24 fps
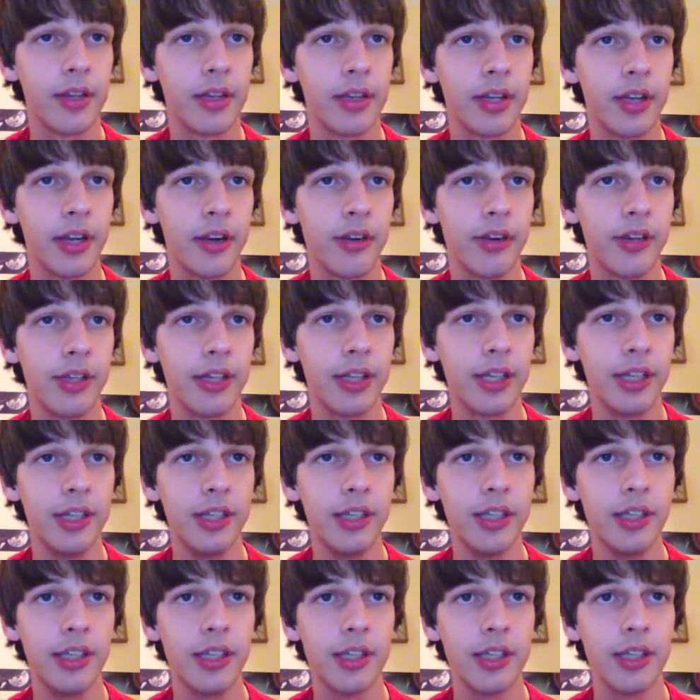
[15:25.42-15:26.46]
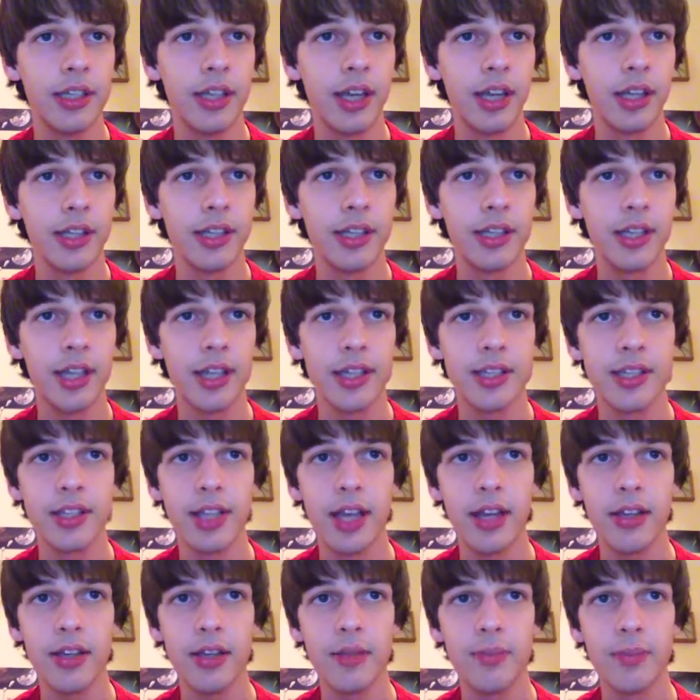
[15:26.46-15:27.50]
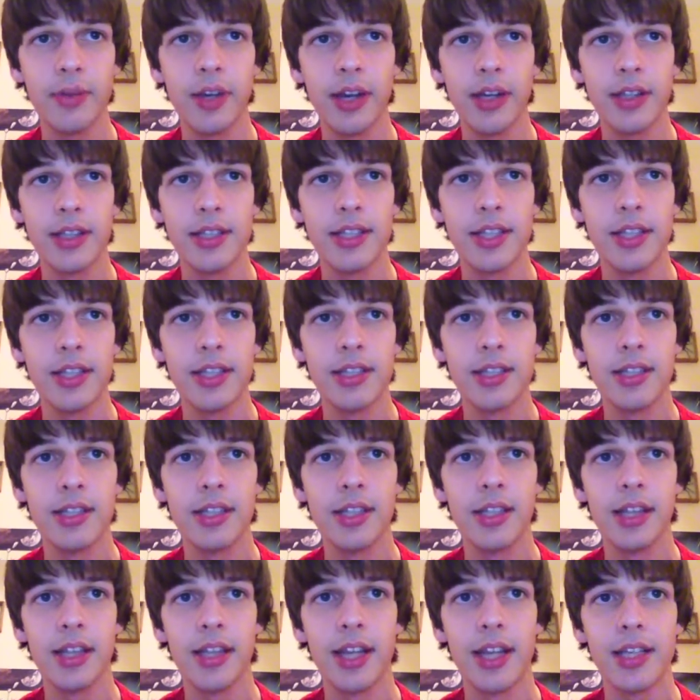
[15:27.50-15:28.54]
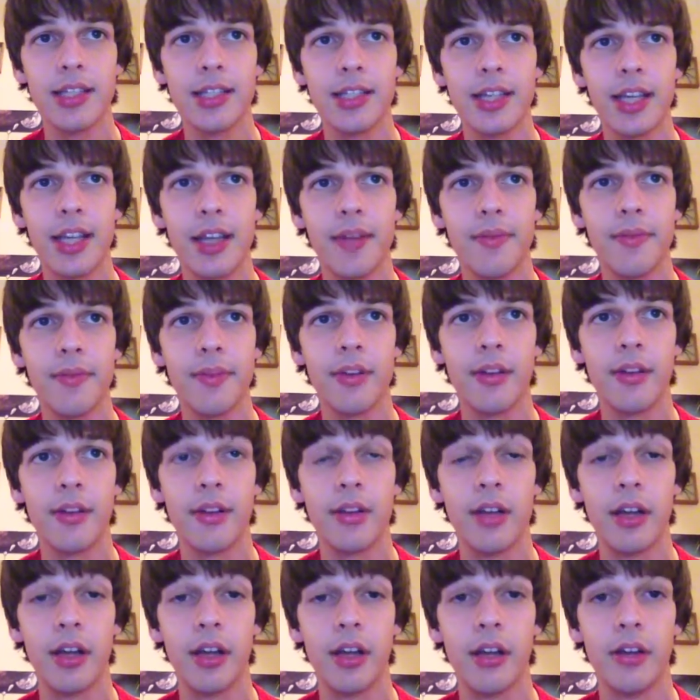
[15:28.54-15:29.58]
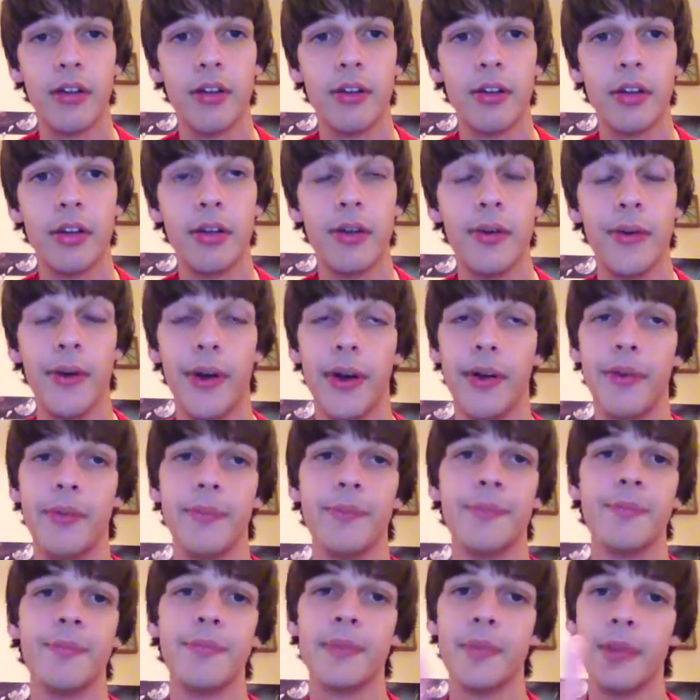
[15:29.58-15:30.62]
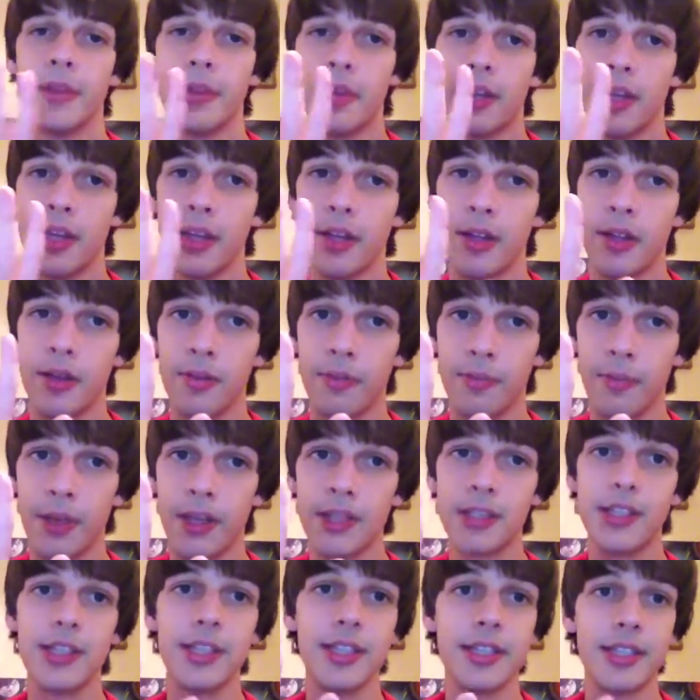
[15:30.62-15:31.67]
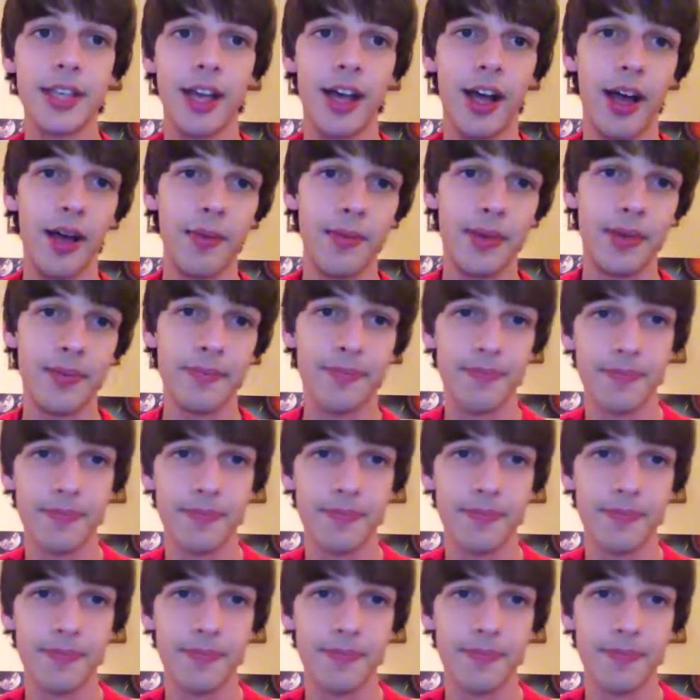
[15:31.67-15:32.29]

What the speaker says: Karadine. I think that's how you pronounce his last name. Well, basically Sahabi.